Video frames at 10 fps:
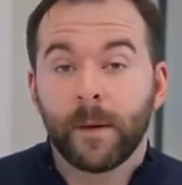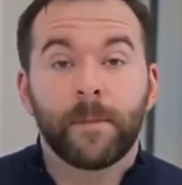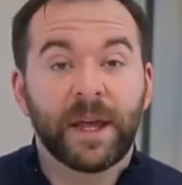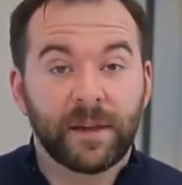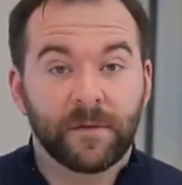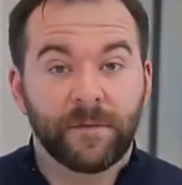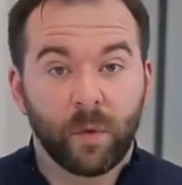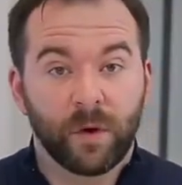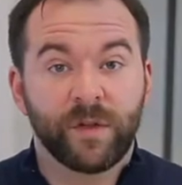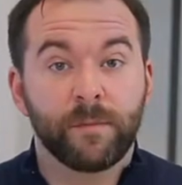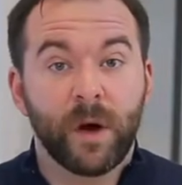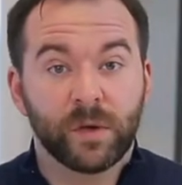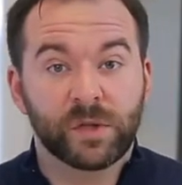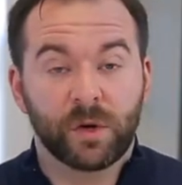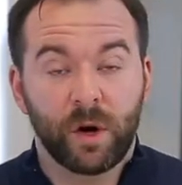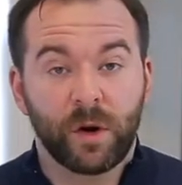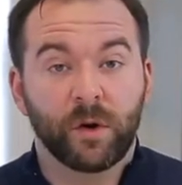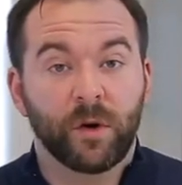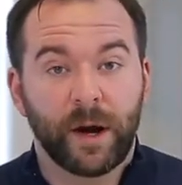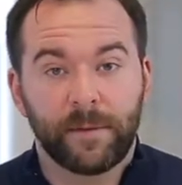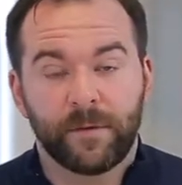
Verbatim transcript: Being the fourth most grown grape